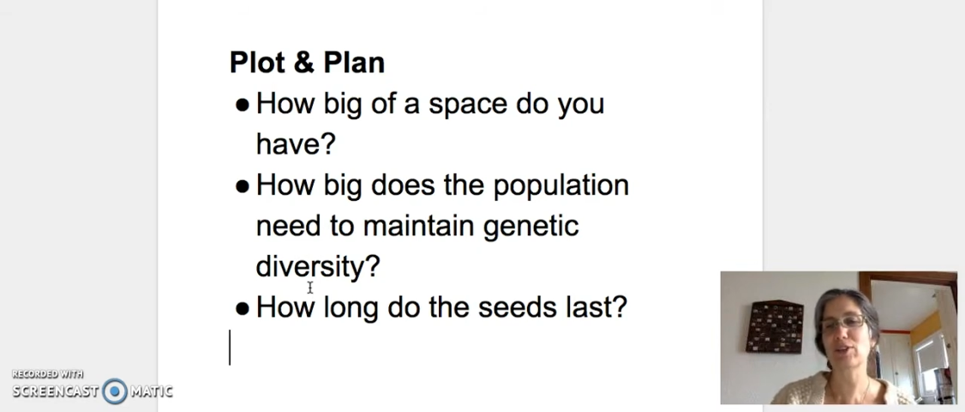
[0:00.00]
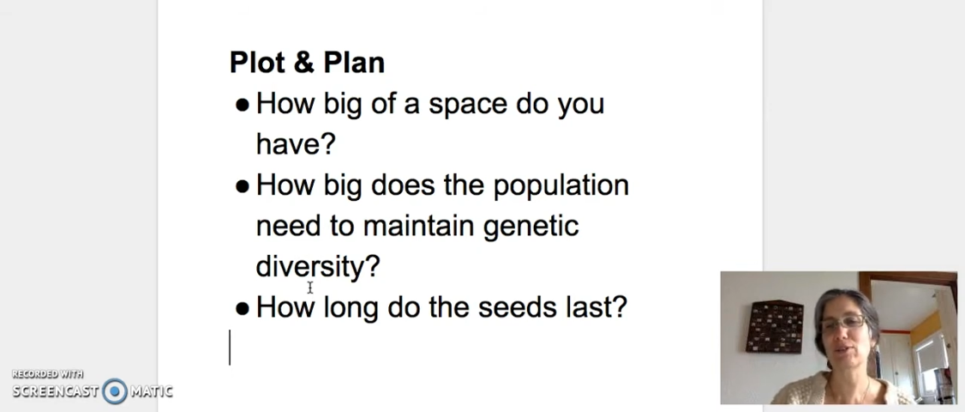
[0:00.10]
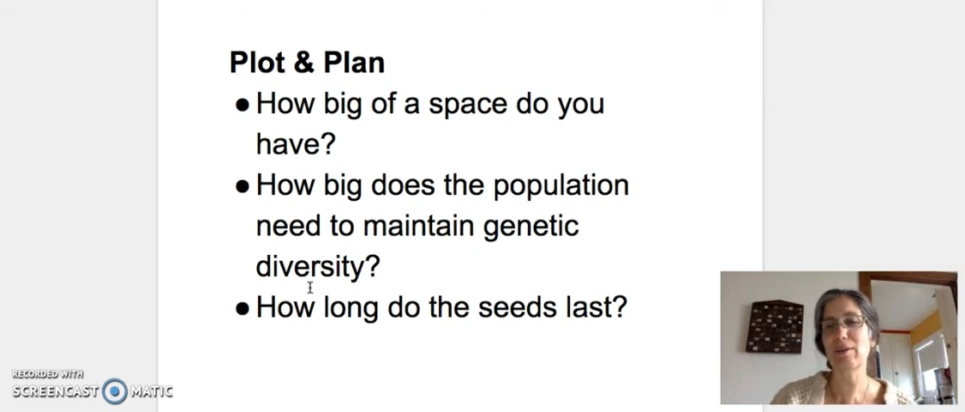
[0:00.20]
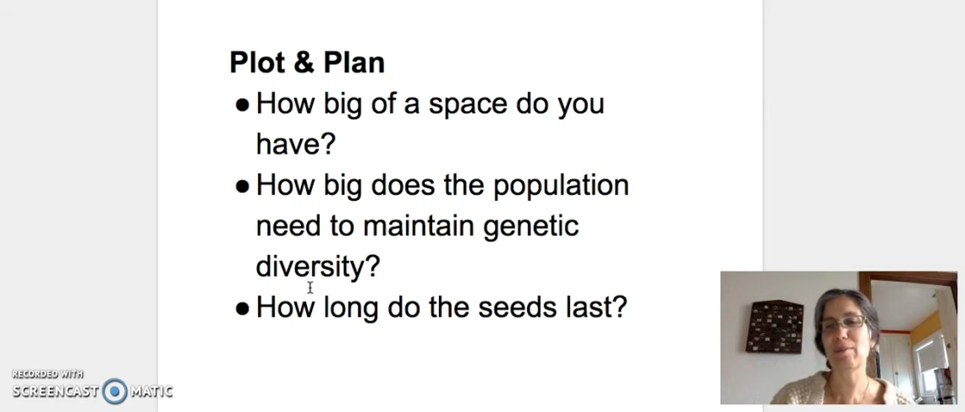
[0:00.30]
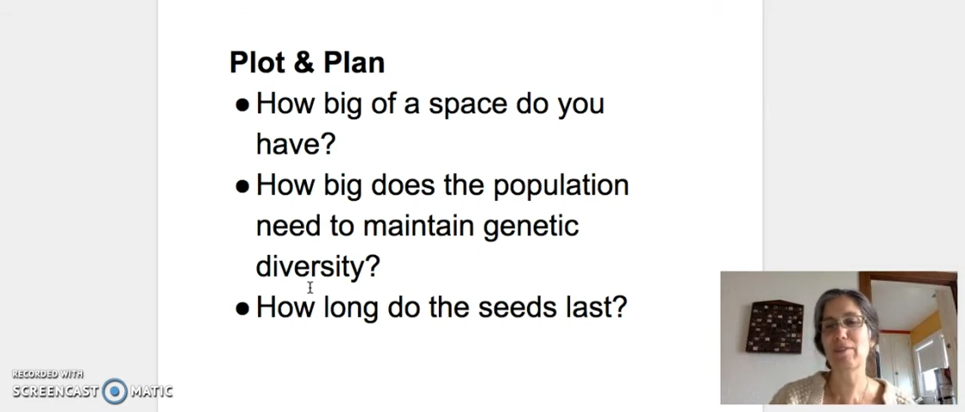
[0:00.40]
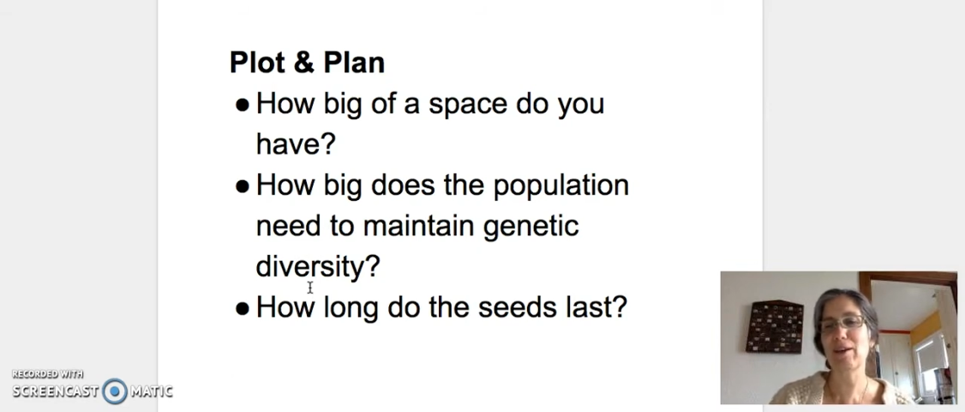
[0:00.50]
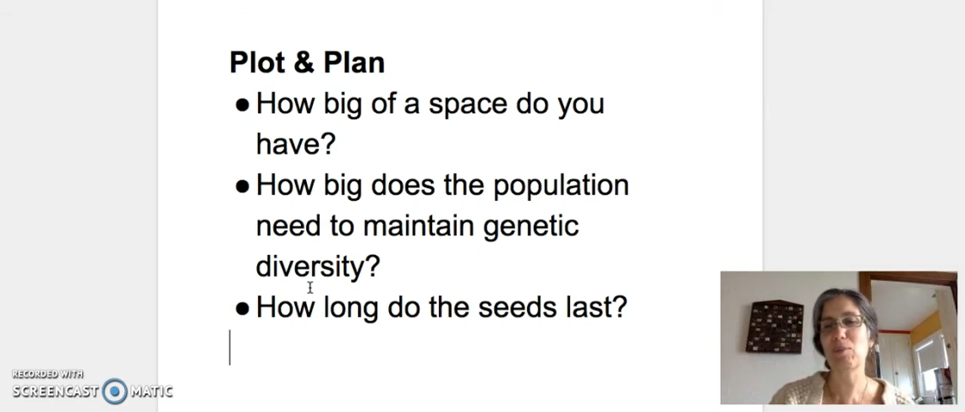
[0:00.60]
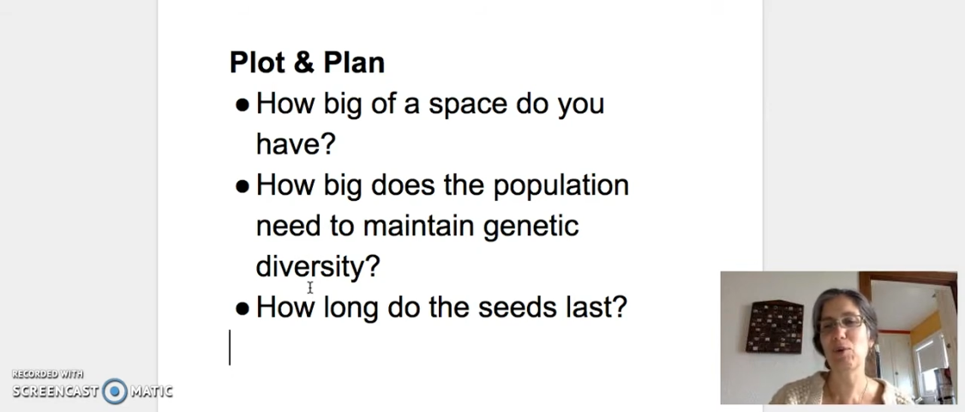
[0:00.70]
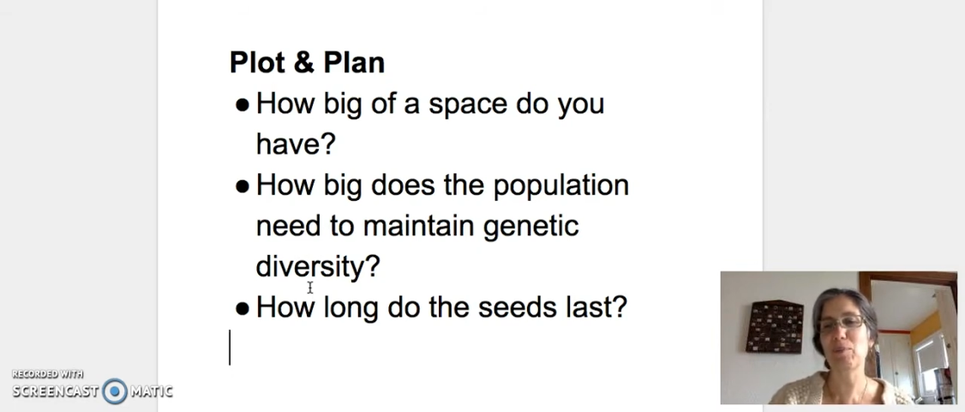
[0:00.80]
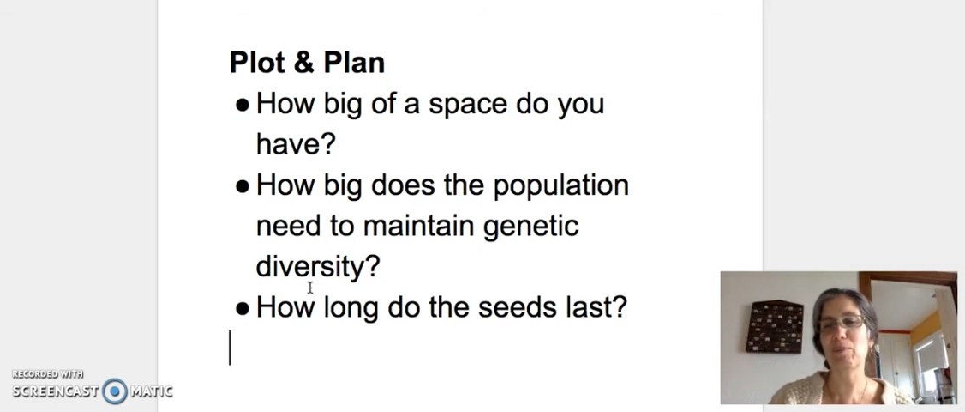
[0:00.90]
so some of
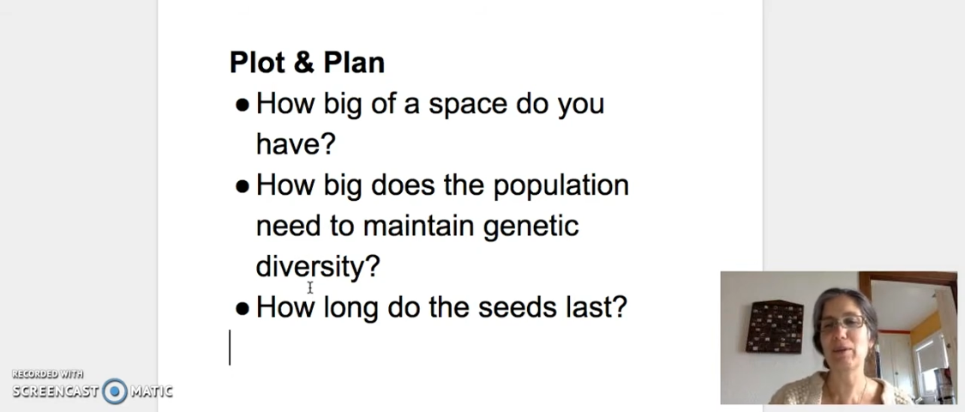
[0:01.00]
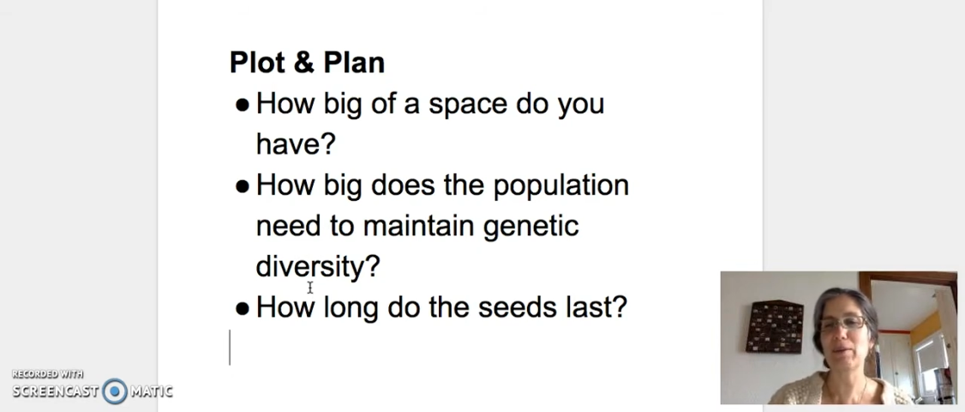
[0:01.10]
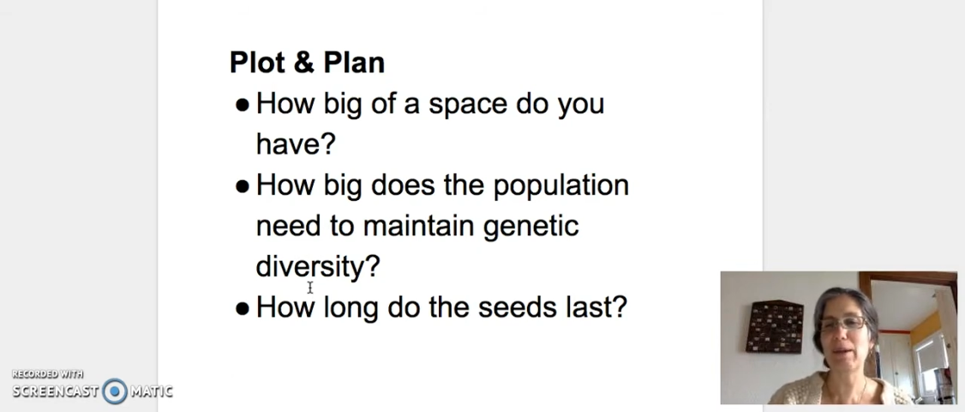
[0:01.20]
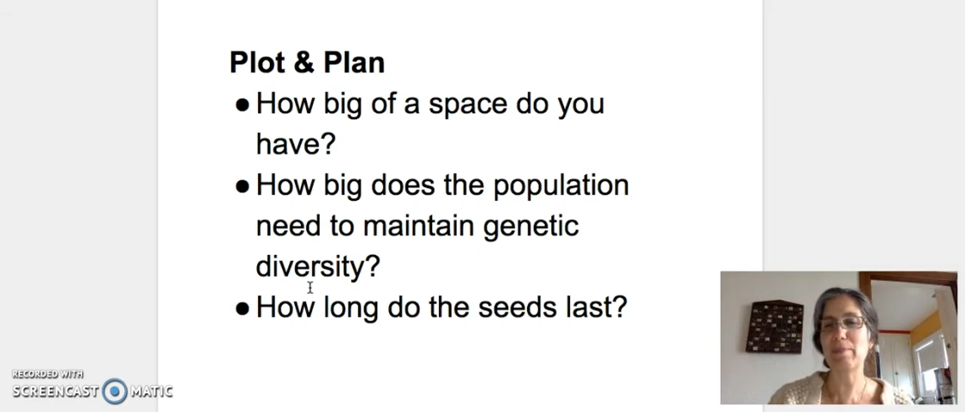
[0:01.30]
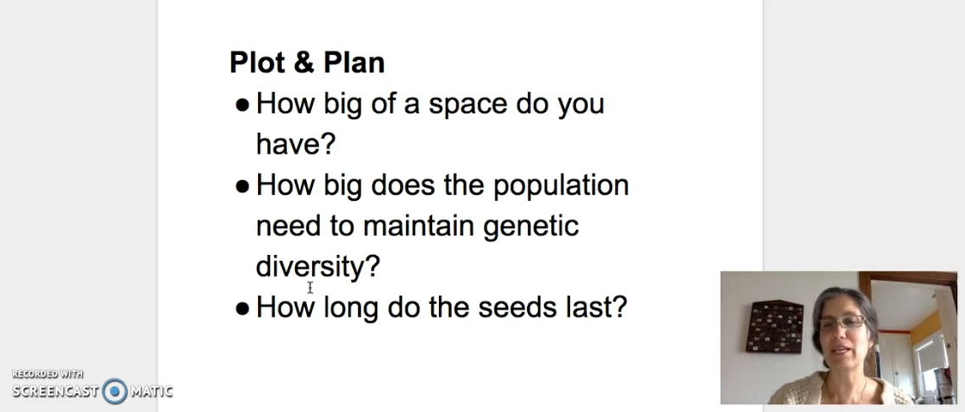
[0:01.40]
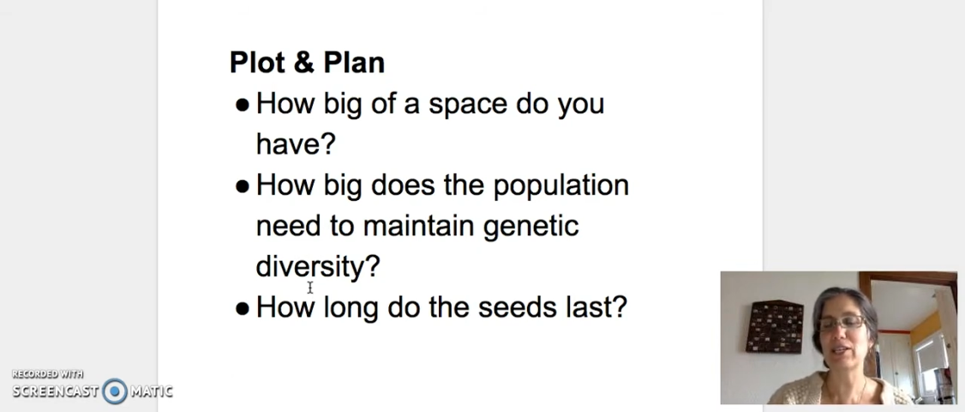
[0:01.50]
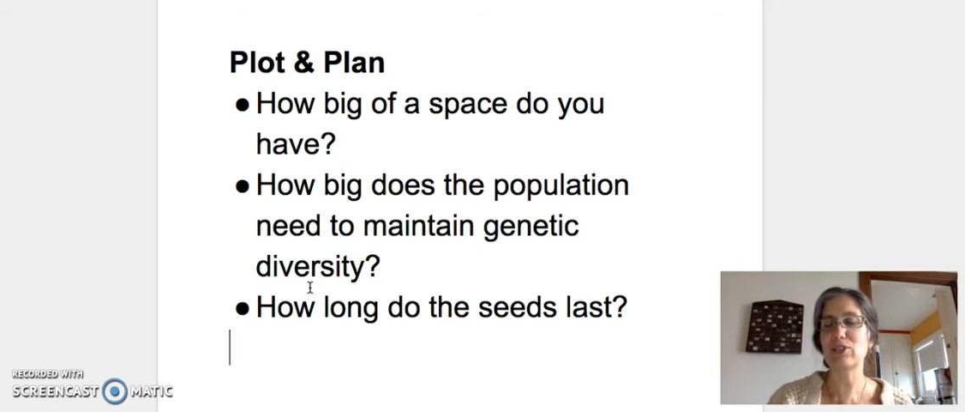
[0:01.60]
them will be maybe